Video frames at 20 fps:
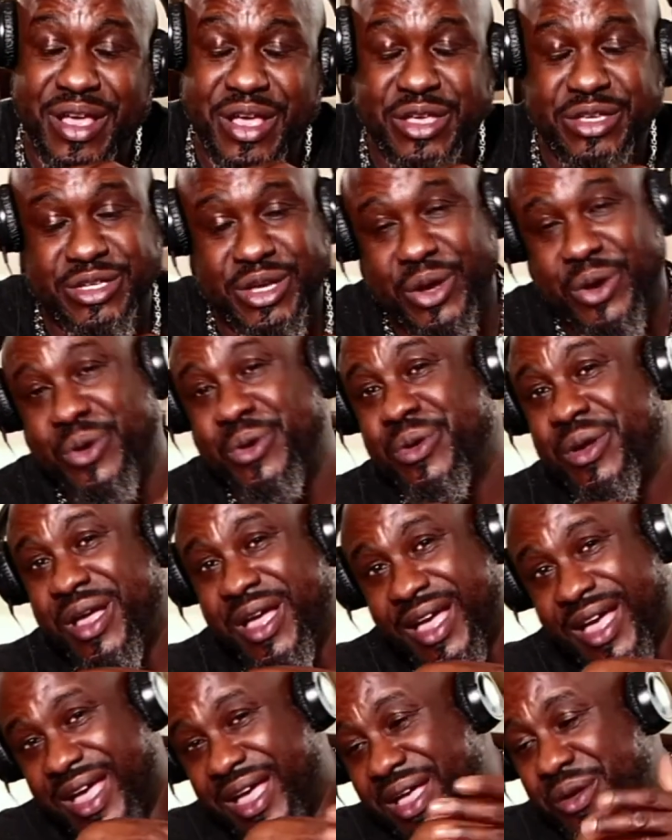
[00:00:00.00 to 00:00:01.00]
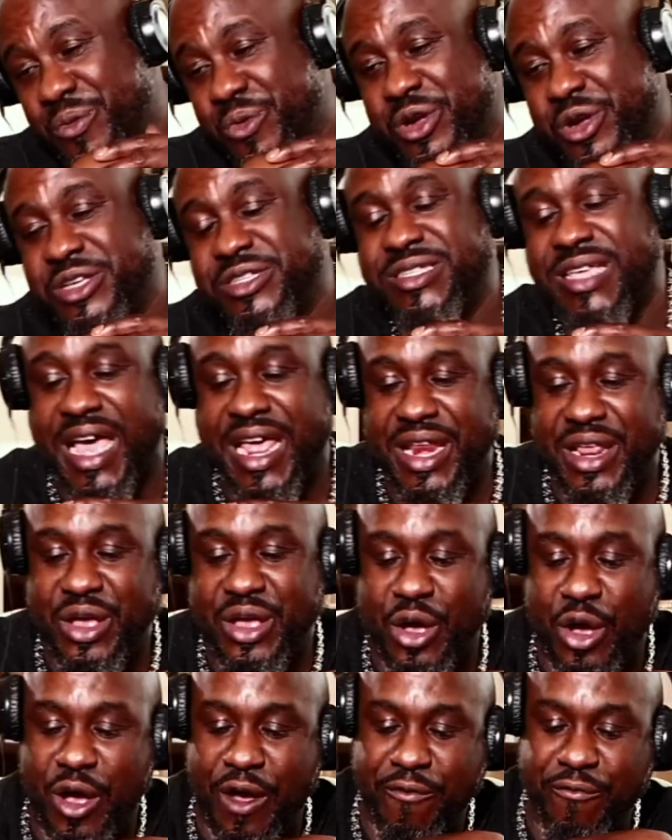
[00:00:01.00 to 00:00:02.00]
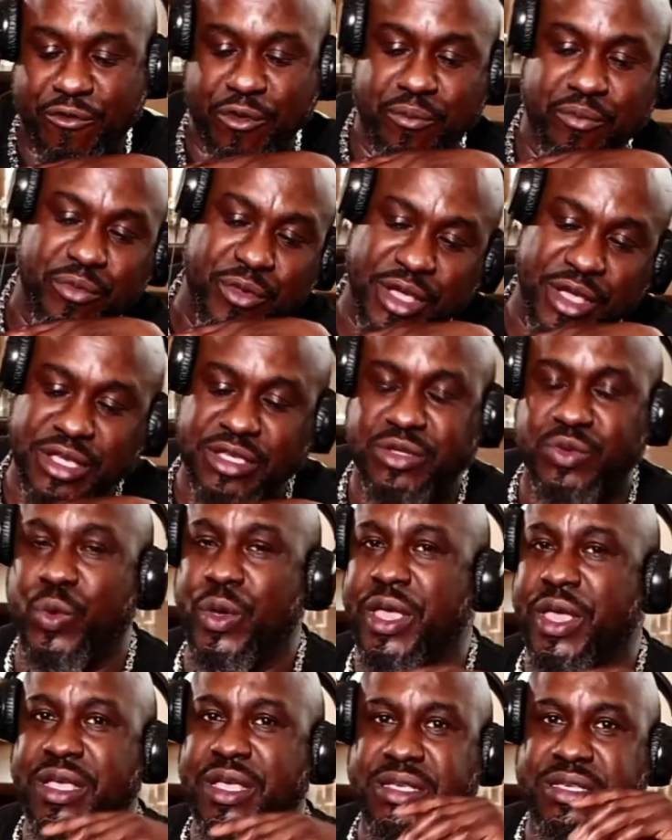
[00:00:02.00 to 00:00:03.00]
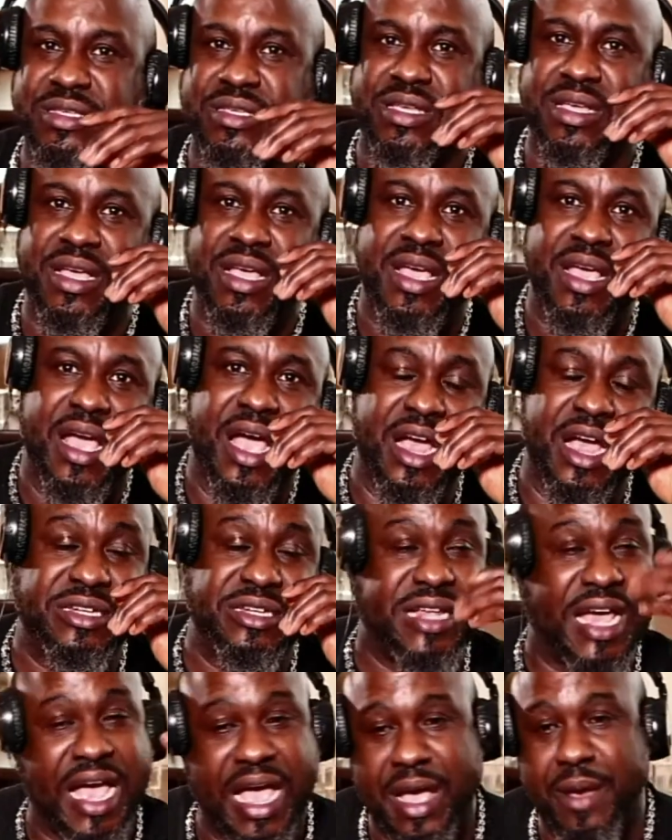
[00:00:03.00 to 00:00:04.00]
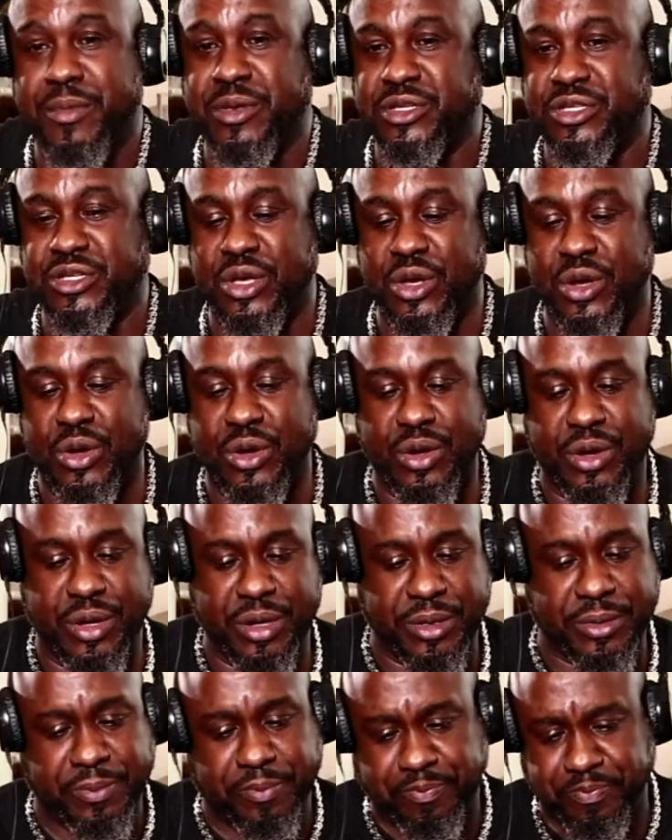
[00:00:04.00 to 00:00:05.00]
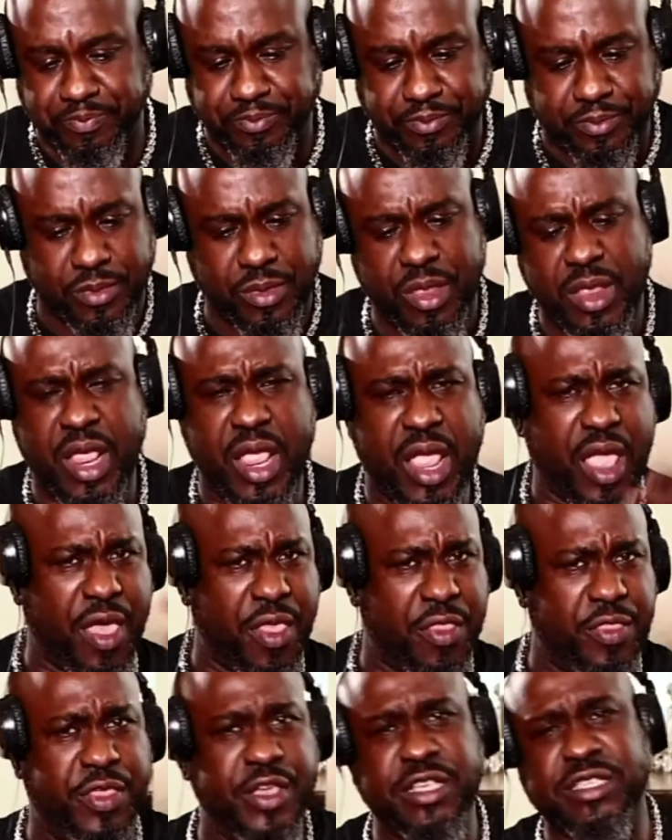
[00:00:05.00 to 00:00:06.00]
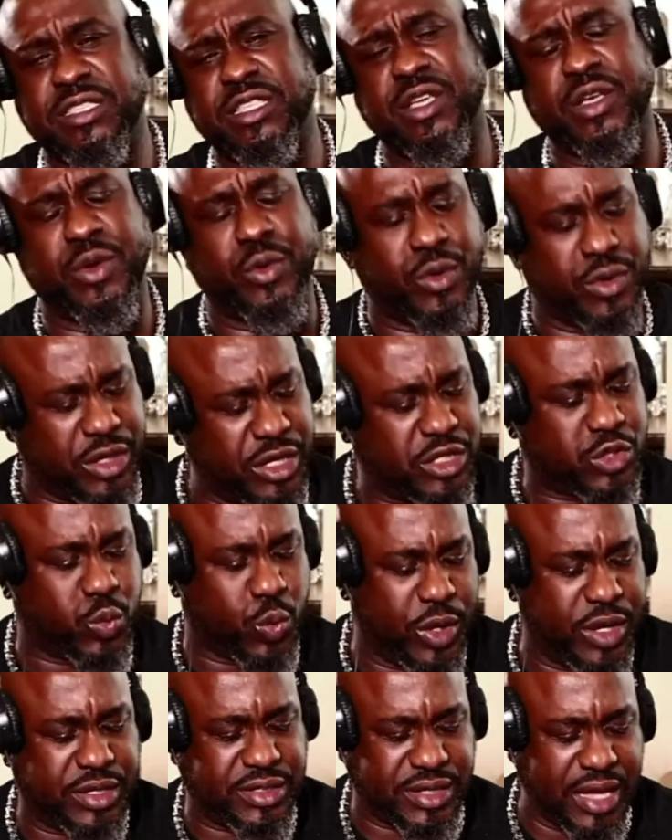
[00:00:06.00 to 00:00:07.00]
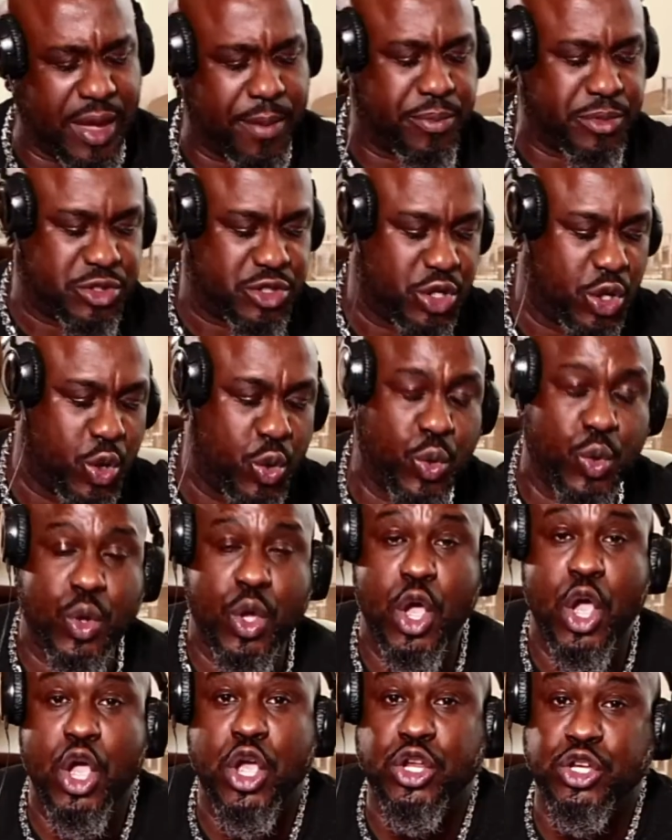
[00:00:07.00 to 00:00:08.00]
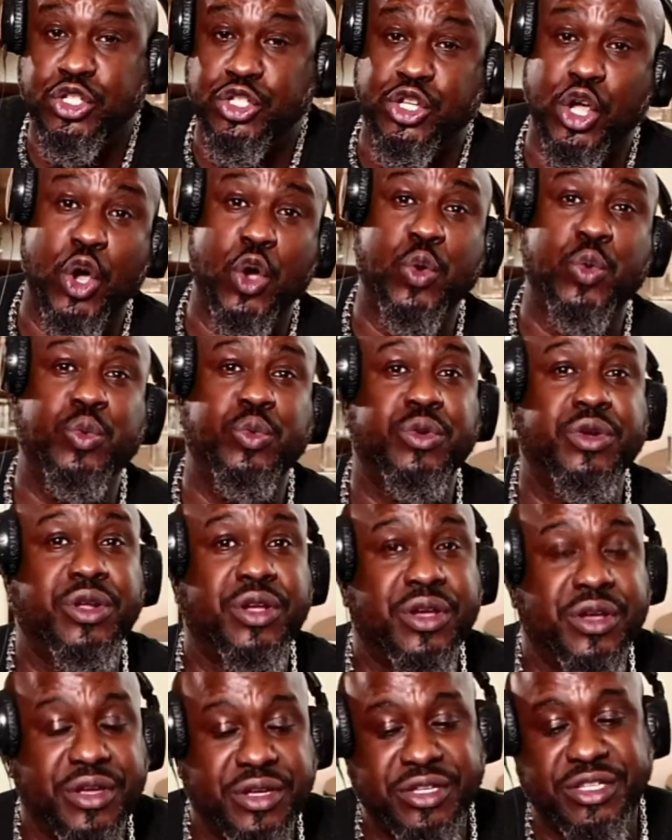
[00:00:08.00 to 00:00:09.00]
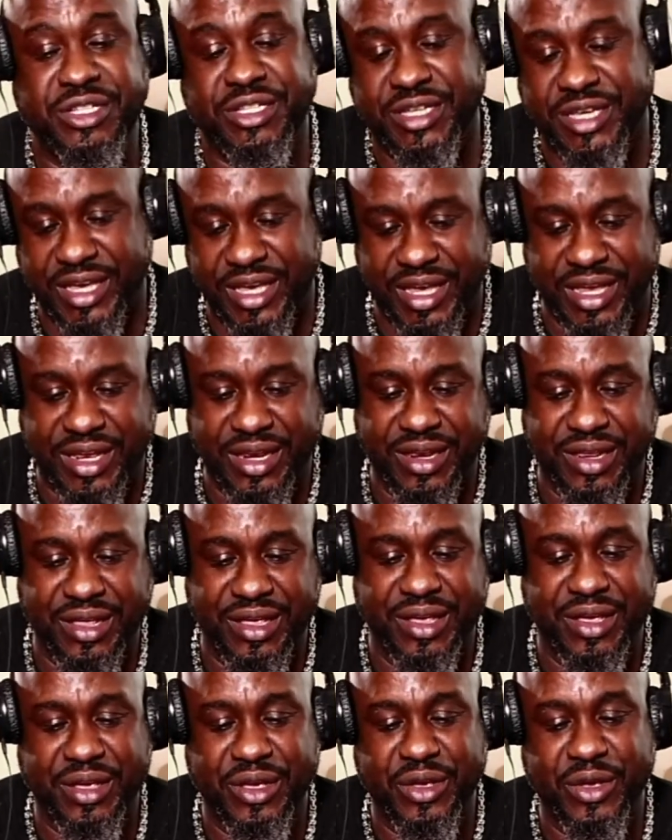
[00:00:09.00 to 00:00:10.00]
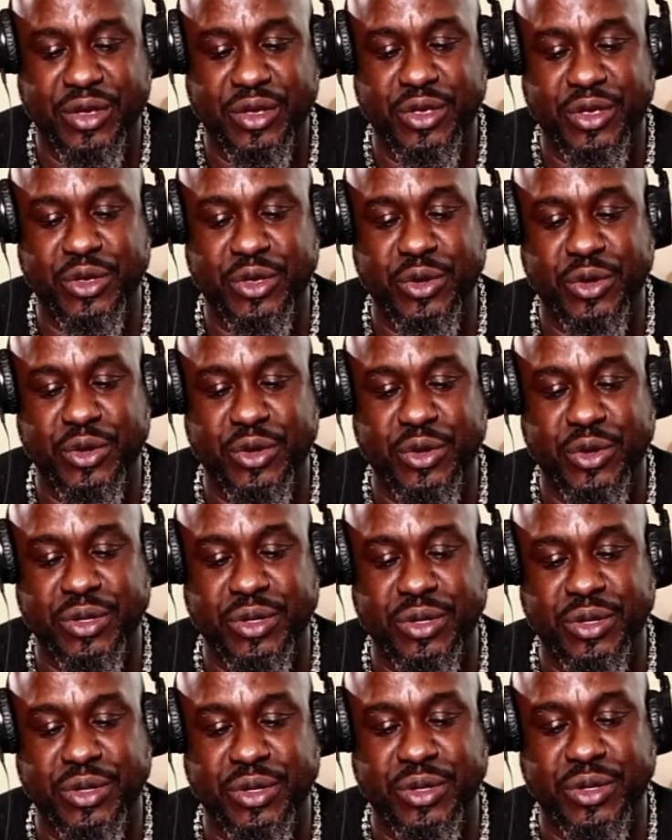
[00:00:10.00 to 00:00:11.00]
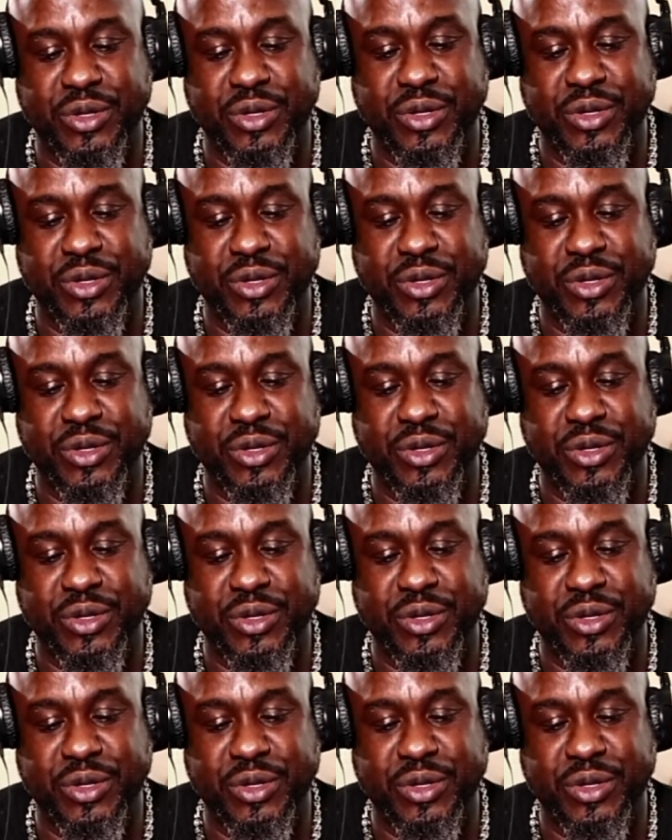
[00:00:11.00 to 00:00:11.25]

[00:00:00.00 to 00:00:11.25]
So, hey, we're signing off from this week's. Our time is gone. This week's episode, don't cheat yourself.